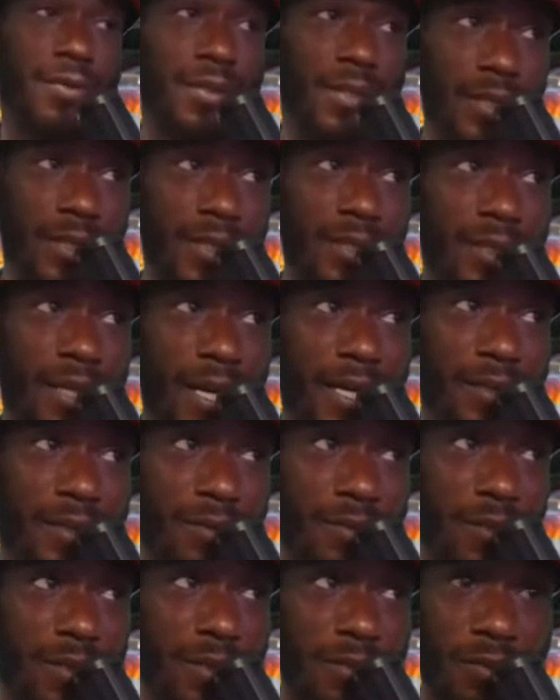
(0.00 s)
it ain't like,
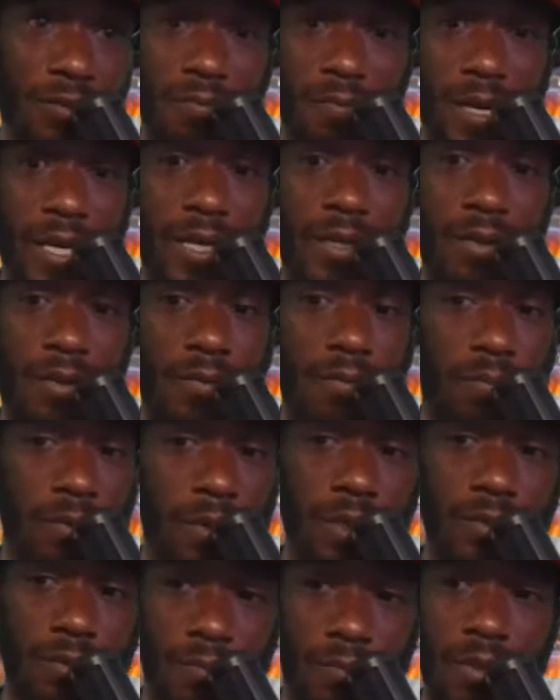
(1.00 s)
you made or
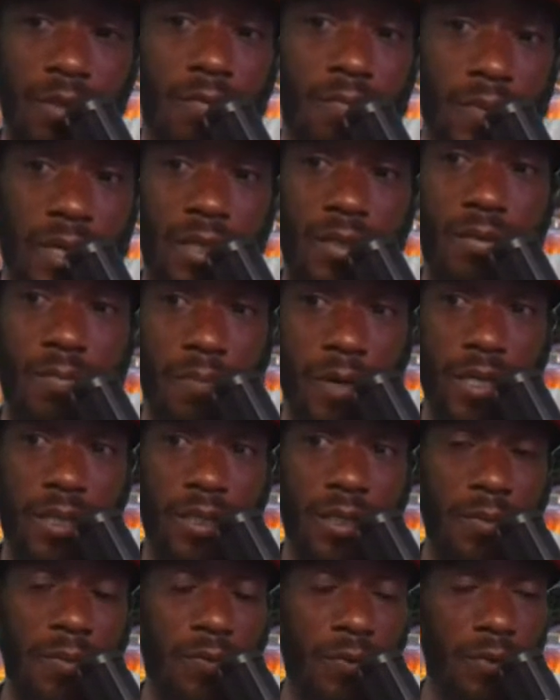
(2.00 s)
break. We're going to make or
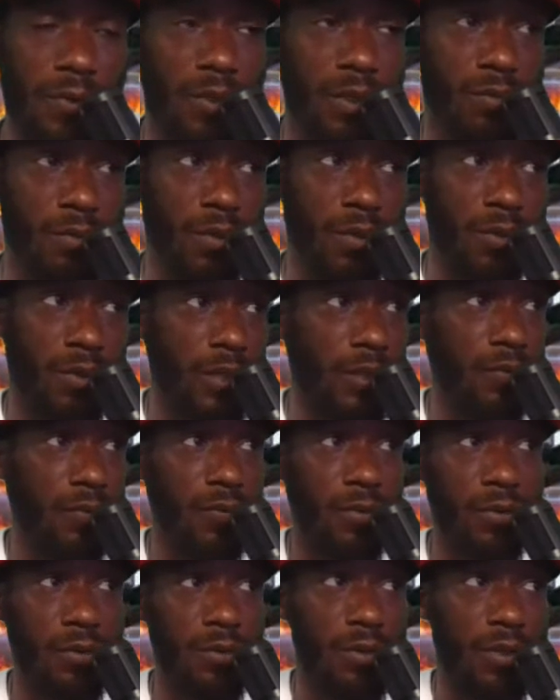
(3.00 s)
break them if you don't give them no
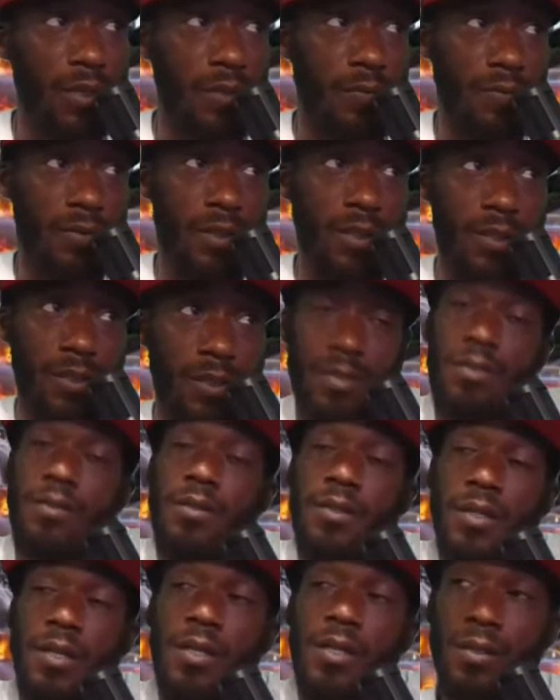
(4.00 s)
interviews or nothing like that.
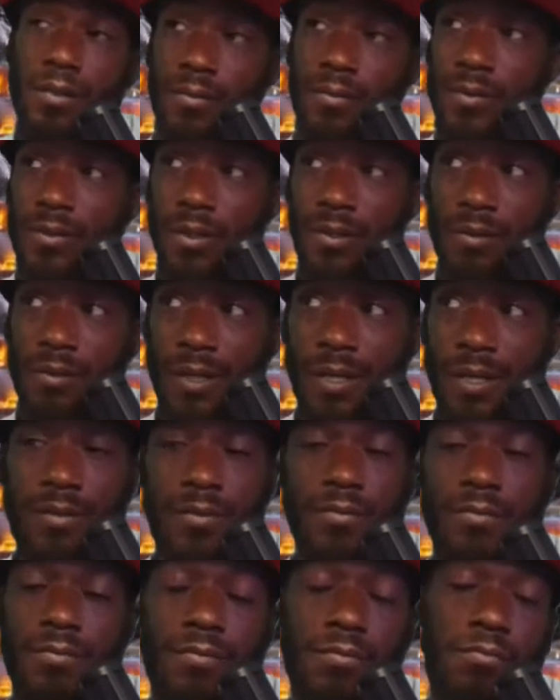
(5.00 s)
So I
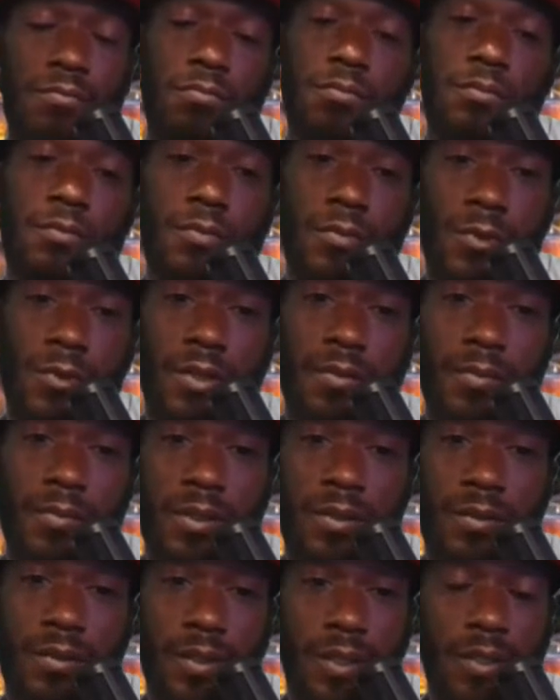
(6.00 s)
don't,
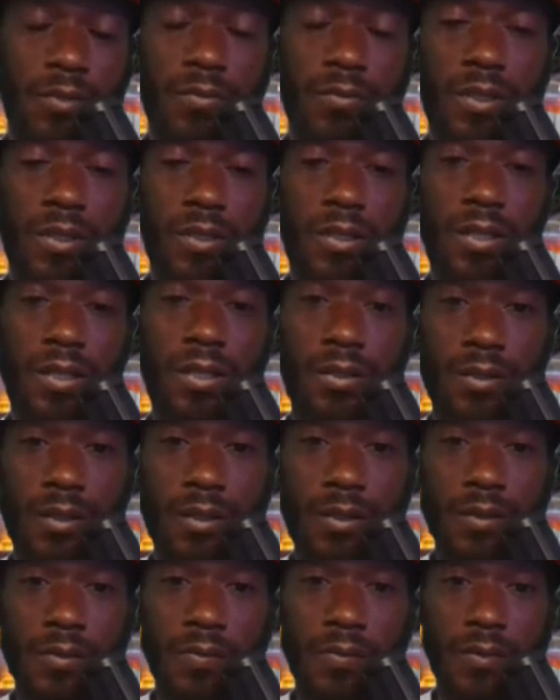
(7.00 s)
it is what it is.
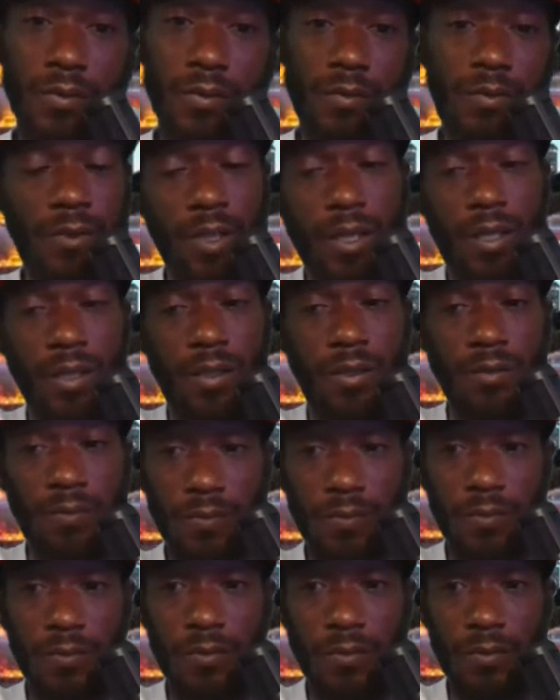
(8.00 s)
Like,
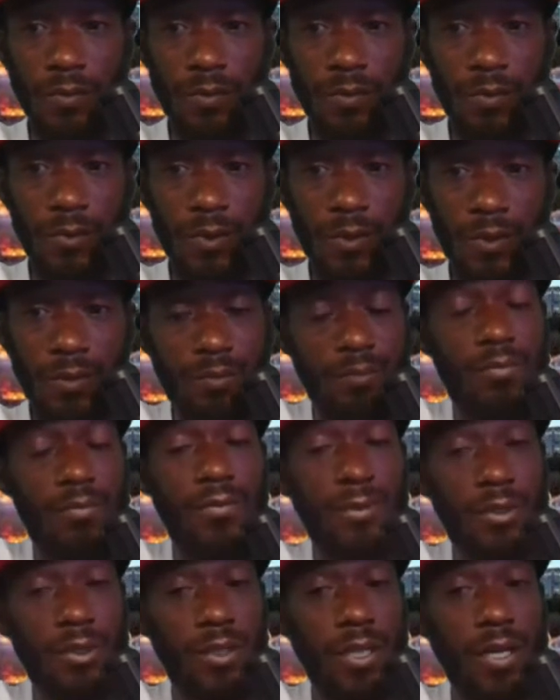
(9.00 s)

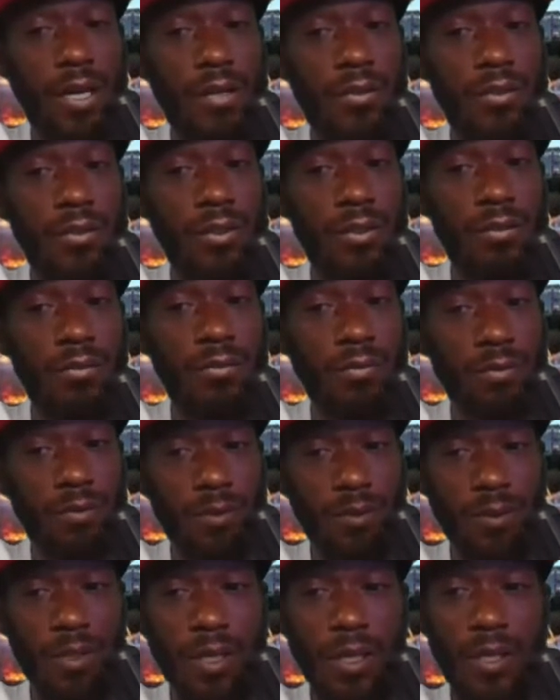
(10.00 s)
shout out to you.
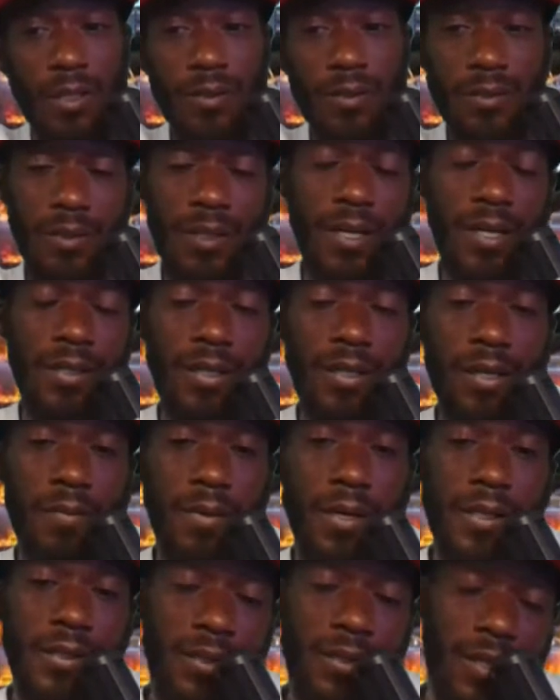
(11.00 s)
Shout out to
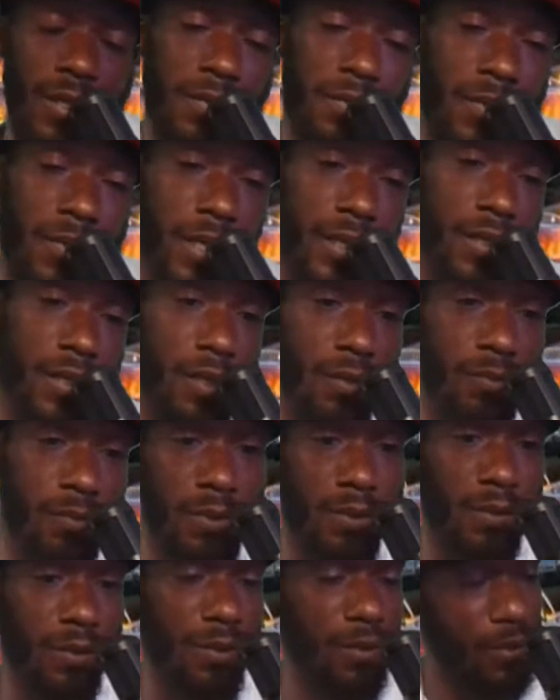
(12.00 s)
everybody. Shout out to Black
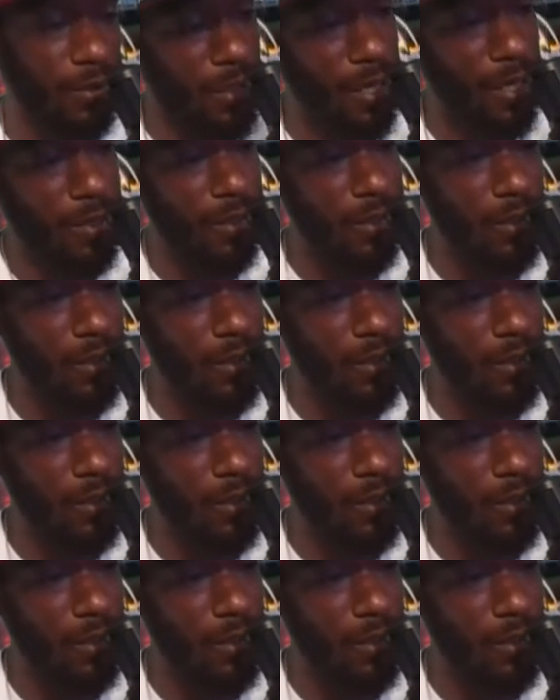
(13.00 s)
Compass. Shout out to